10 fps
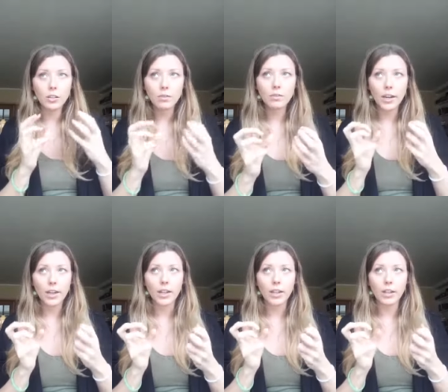
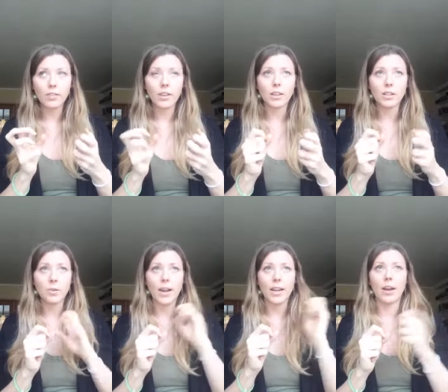very good for this
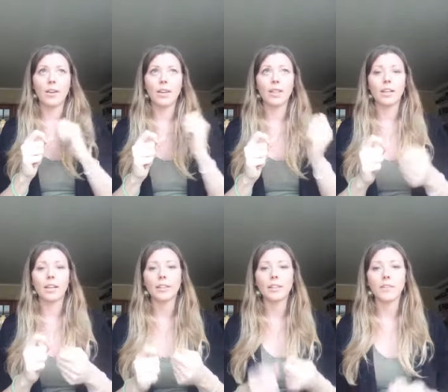right now in the
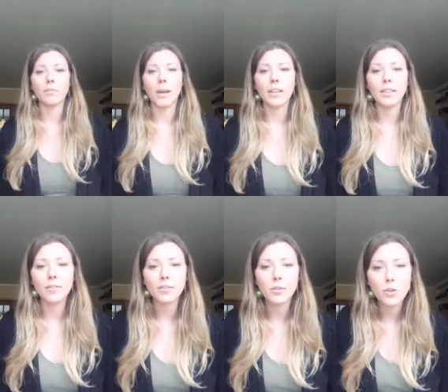collective. But I'd
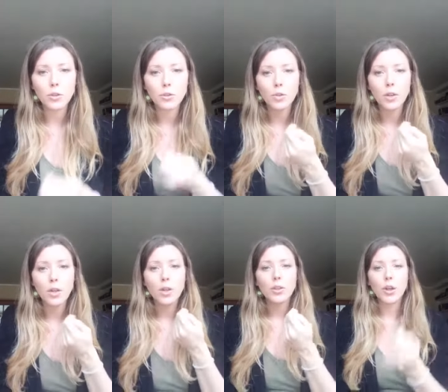love to
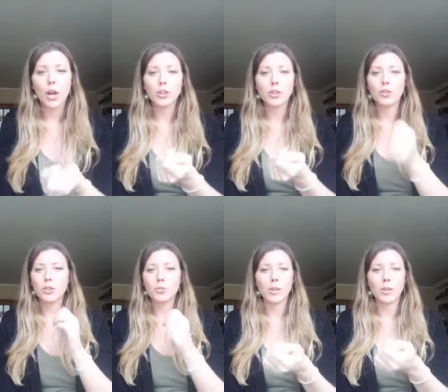talk to you
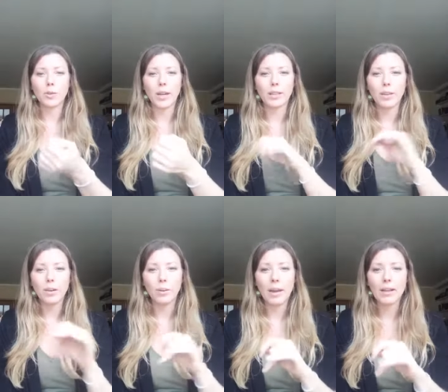just really quickly
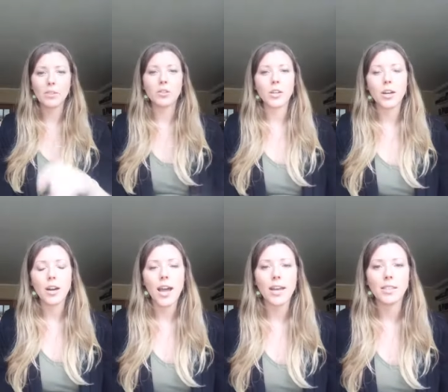over
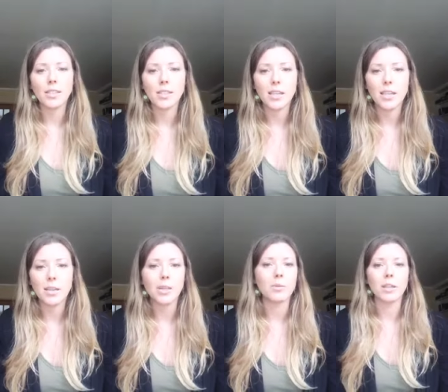Messenger and see
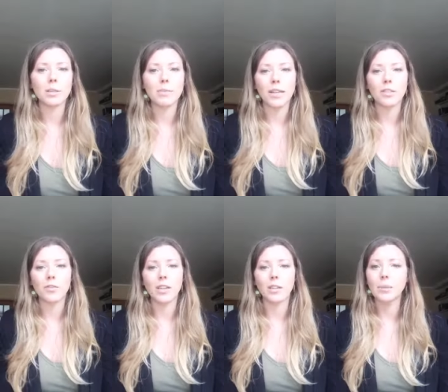what works best
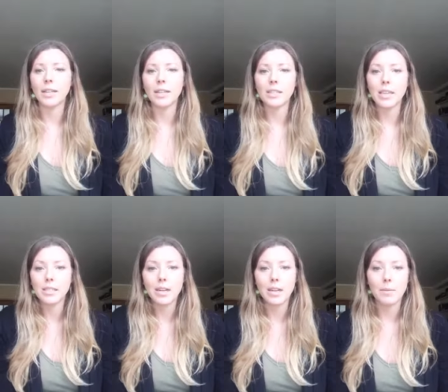for you because
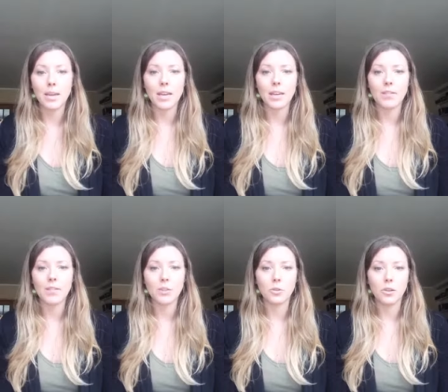that's going to be
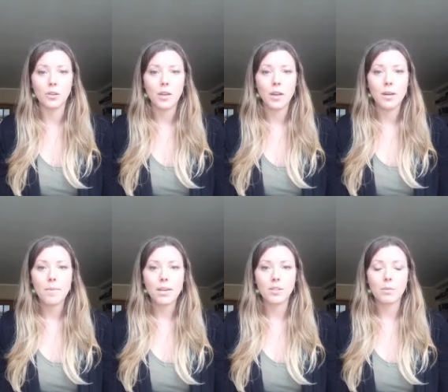individual
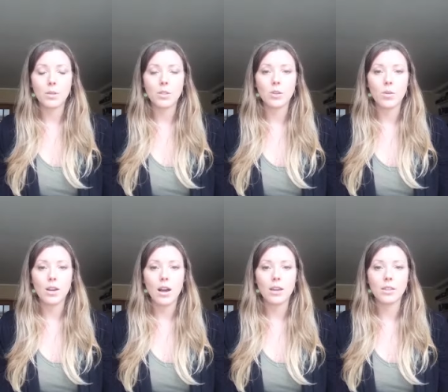based on what's
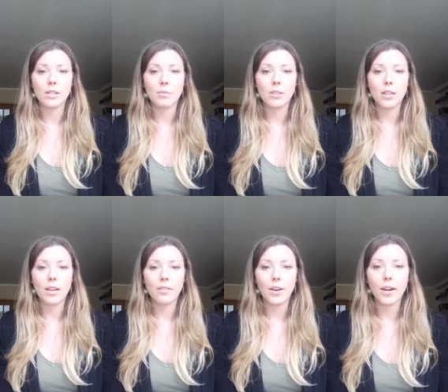going on in someone's
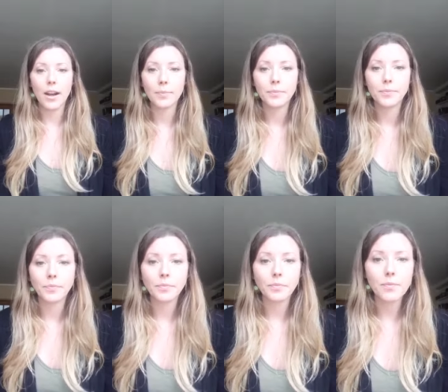life right now.
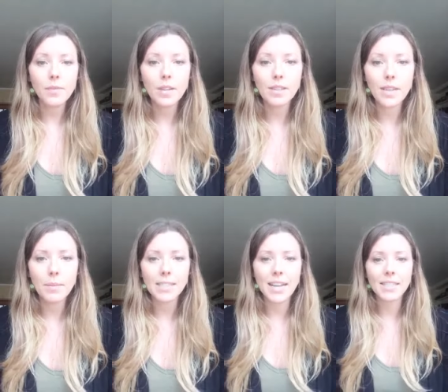Does that
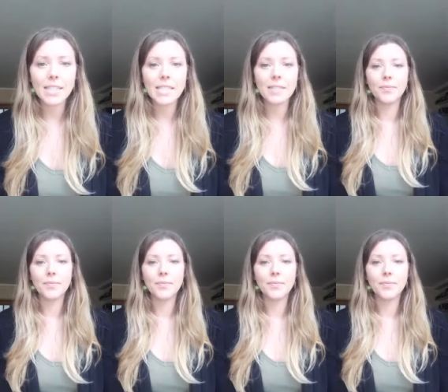make sense?